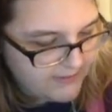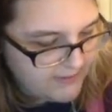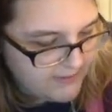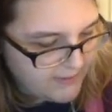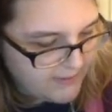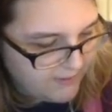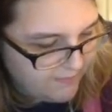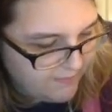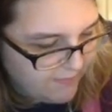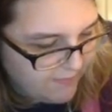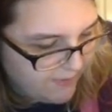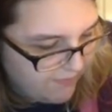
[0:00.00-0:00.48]
I
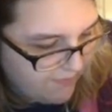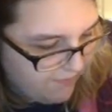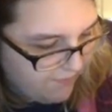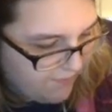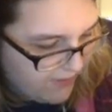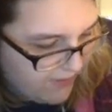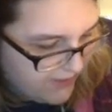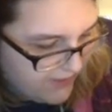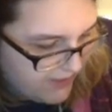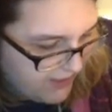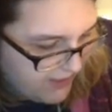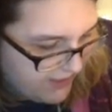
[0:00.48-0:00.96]
don't know if I can
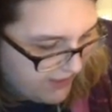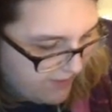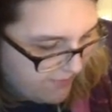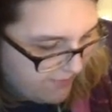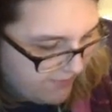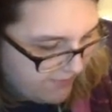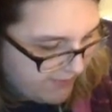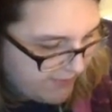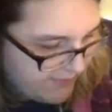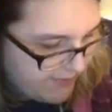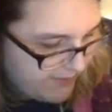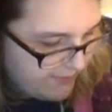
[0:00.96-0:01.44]
find any. They're
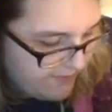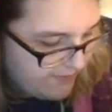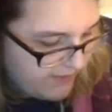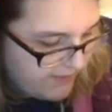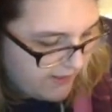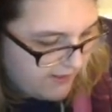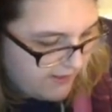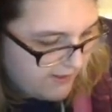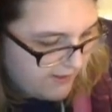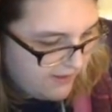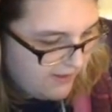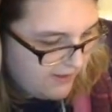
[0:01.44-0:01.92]
all sort of
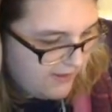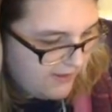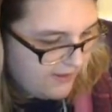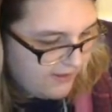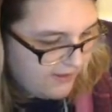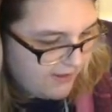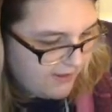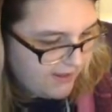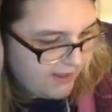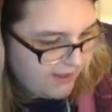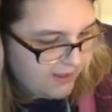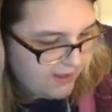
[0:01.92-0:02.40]
like
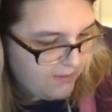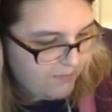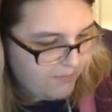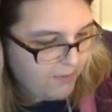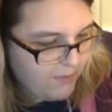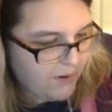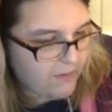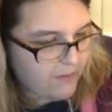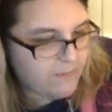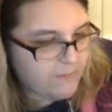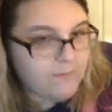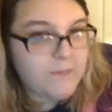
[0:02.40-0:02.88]
in the
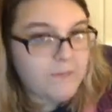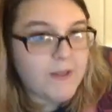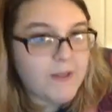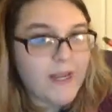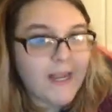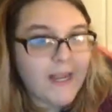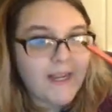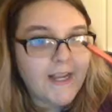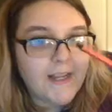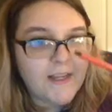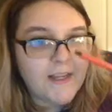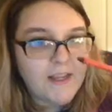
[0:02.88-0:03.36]
bottom, but
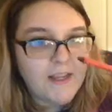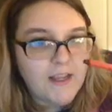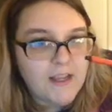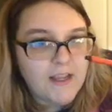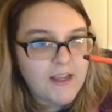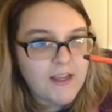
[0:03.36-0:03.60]
like